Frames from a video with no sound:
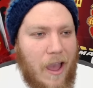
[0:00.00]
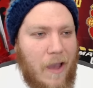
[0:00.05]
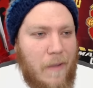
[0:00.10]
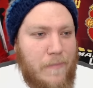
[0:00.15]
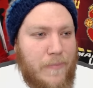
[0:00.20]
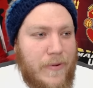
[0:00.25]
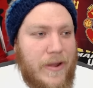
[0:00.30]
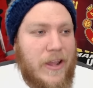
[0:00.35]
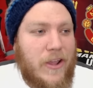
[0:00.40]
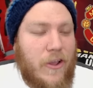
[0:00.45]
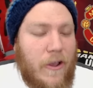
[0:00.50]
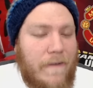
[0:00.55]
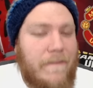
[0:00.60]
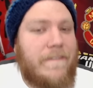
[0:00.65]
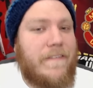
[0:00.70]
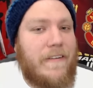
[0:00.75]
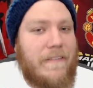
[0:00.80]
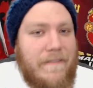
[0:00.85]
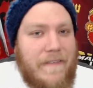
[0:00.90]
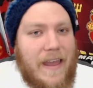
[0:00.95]
pretty
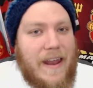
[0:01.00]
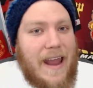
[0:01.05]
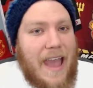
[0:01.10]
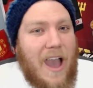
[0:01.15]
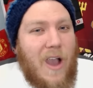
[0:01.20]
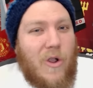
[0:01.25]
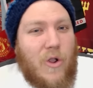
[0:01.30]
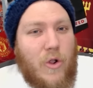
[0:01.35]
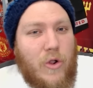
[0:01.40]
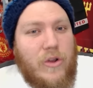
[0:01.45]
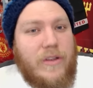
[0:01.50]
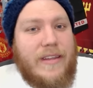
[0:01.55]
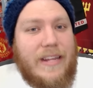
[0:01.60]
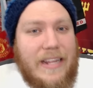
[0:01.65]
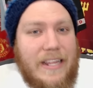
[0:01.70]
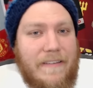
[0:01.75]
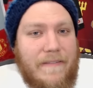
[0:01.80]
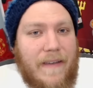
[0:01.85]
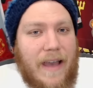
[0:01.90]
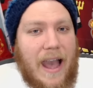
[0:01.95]
confident Van Gaal could
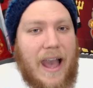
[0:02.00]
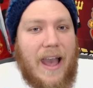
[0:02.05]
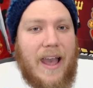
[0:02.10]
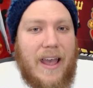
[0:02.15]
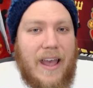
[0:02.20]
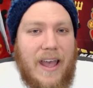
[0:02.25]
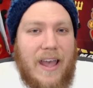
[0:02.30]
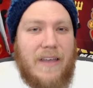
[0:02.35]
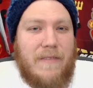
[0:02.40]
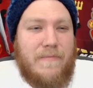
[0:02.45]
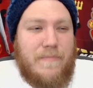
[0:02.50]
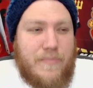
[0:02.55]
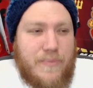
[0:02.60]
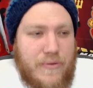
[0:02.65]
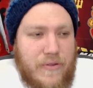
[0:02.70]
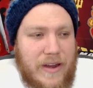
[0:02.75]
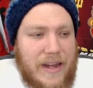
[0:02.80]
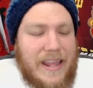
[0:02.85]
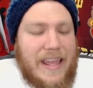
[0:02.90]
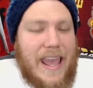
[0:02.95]
deliver
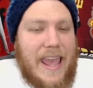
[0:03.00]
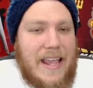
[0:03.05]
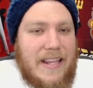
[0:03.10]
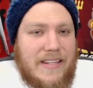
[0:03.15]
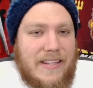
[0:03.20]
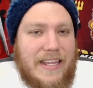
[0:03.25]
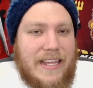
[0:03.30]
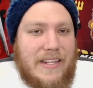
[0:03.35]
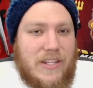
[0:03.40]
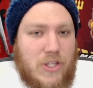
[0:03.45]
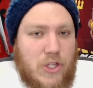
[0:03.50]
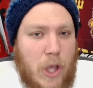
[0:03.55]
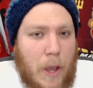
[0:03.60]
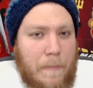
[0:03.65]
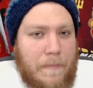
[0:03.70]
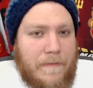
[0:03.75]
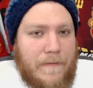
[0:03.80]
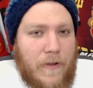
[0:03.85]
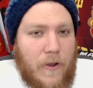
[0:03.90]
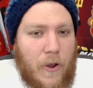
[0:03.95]
pretty easily
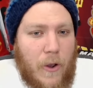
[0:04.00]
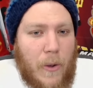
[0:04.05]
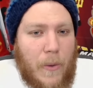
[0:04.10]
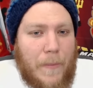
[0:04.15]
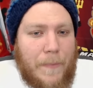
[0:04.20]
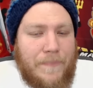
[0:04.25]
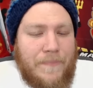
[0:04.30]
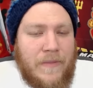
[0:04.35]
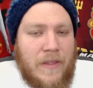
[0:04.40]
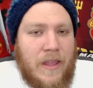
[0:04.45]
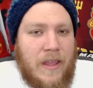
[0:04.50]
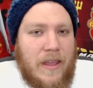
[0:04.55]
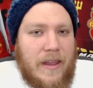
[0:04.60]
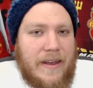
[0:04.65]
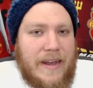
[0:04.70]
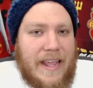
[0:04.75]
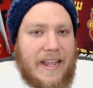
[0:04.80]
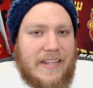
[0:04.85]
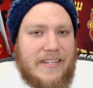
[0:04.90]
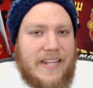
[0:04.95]
top four
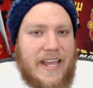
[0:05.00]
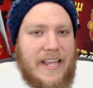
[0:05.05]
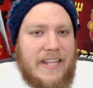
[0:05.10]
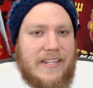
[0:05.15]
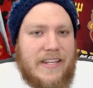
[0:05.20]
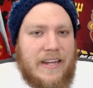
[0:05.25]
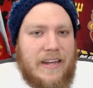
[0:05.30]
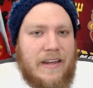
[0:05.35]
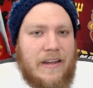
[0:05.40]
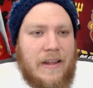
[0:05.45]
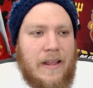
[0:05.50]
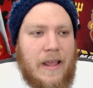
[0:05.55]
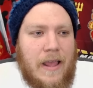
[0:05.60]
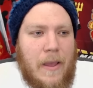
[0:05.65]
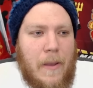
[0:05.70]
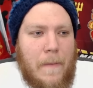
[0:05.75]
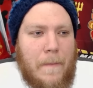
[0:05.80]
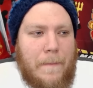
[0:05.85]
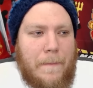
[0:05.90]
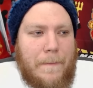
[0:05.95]
next season.
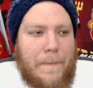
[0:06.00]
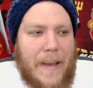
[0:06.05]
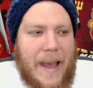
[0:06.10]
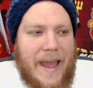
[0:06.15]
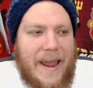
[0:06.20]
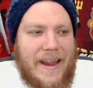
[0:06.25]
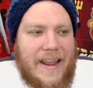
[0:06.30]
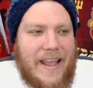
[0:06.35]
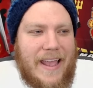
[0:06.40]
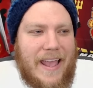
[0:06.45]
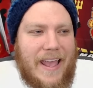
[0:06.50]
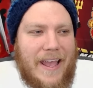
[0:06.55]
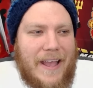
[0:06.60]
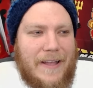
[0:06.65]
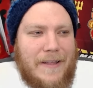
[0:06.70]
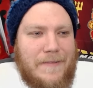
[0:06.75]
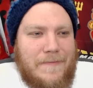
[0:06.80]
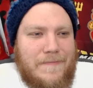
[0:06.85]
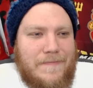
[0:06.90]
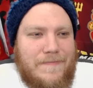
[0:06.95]
But
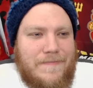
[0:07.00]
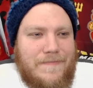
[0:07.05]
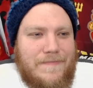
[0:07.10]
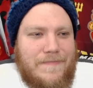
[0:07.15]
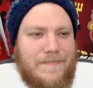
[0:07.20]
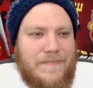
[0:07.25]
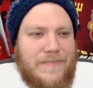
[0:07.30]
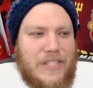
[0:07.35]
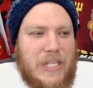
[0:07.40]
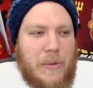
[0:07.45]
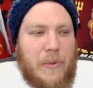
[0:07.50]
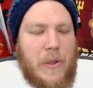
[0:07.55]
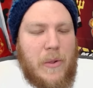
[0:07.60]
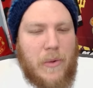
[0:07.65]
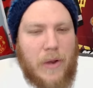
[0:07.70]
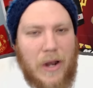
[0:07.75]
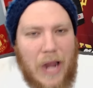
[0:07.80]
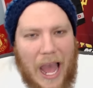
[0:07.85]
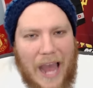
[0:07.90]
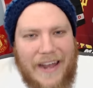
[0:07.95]
Do we
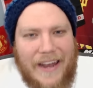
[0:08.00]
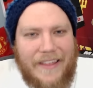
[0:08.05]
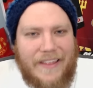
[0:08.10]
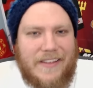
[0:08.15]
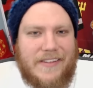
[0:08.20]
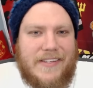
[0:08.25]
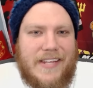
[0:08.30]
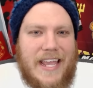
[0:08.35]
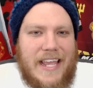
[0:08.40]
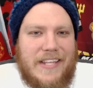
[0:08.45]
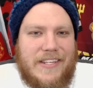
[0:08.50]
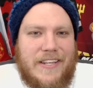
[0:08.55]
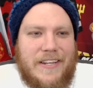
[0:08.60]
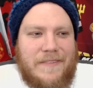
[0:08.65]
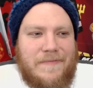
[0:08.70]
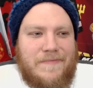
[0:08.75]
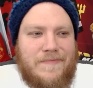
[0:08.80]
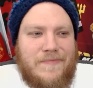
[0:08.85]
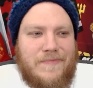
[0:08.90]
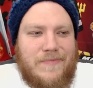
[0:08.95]
want another
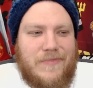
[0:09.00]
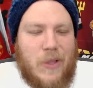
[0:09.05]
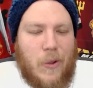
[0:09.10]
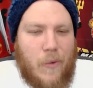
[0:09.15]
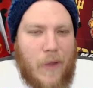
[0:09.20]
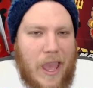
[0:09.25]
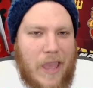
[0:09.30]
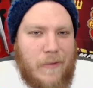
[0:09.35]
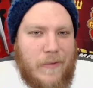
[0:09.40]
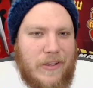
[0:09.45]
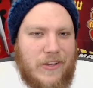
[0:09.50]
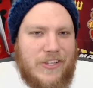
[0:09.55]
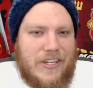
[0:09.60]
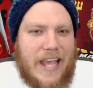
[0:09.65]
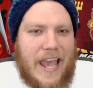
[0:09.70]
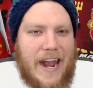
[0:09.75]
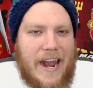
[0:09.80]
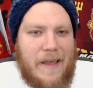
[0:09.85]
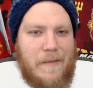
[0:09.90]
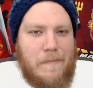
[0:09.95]
season the way we just
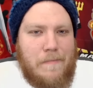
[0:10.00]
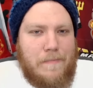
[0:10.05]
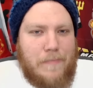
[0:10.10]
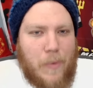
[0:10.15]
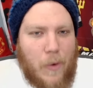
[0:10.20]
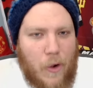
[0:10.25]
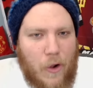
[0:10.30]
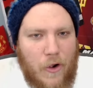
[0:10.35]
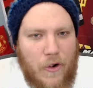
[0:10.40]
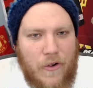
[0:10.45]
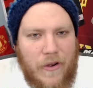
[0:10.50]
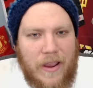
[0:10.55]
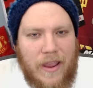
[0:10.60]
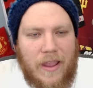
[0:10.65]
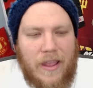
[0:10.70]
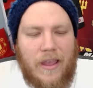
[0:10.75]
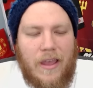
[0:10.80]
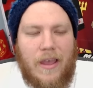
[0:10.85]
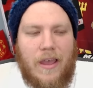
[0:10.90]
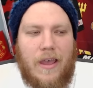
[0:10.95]
had it?
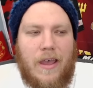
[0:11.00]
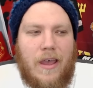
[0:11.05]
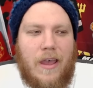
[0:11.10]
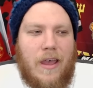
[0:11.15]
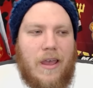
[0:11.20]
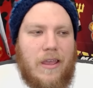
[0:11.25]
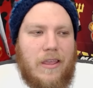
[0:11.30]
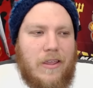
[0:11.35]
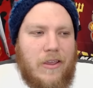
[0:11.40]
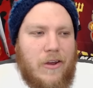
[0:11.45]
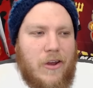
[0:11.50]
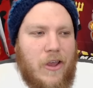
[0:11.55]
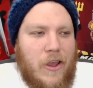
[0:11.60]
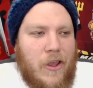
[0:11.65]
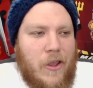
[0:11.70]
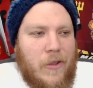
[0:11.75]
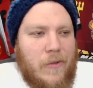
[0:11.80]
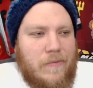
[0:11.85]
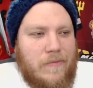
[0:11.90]
Boring, you know,